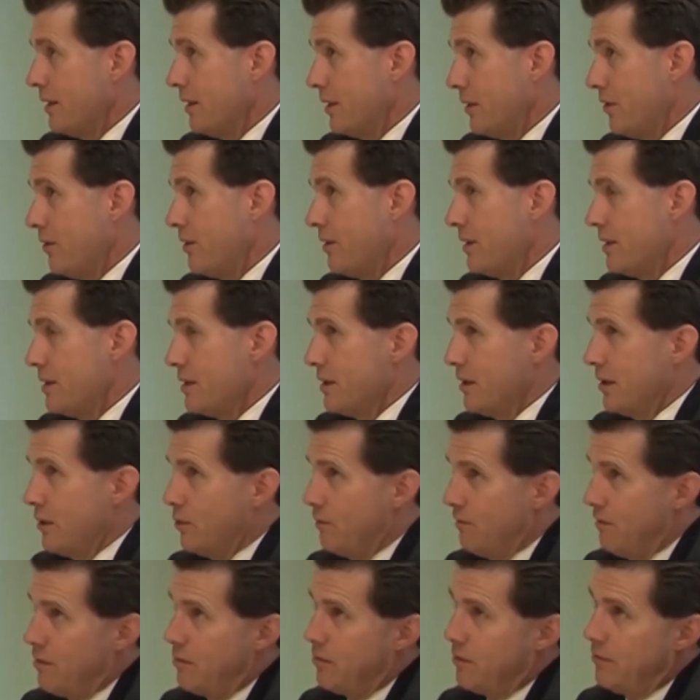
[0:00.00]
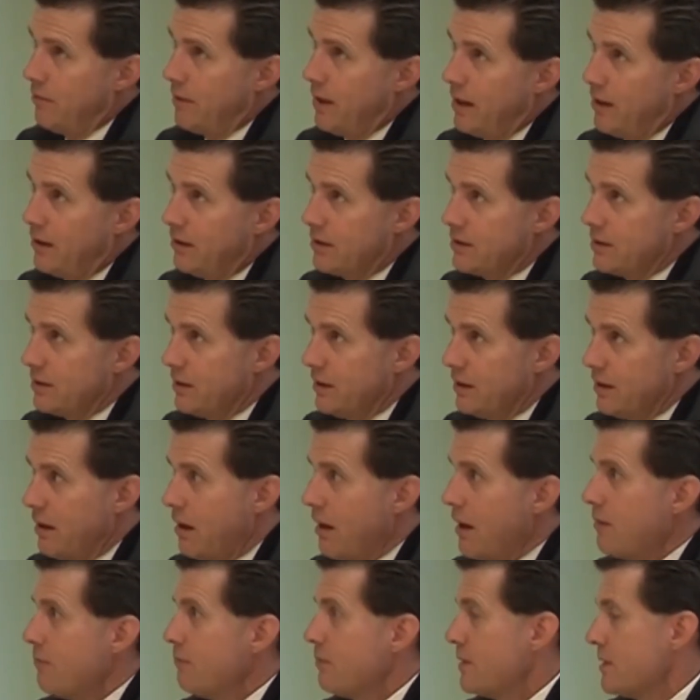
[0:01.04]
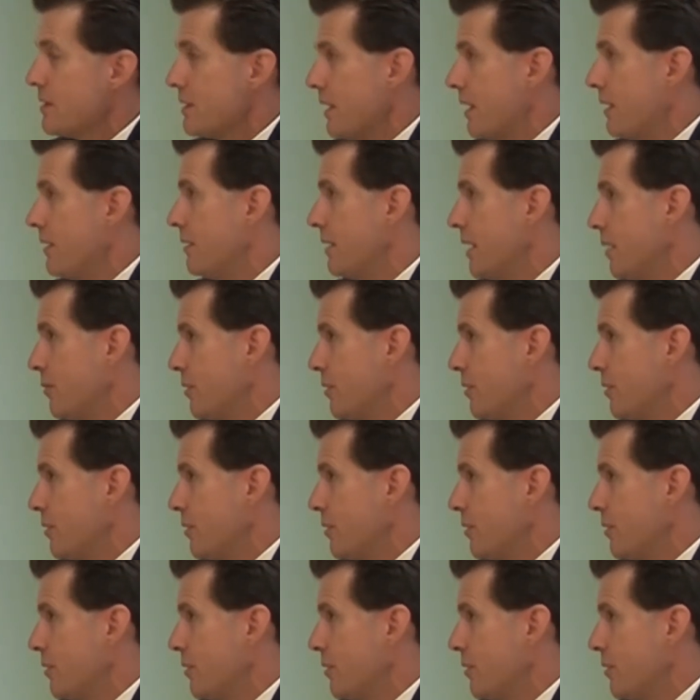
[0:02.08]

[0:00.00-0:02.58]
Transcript: You know, this year we're up about uh, nine percent.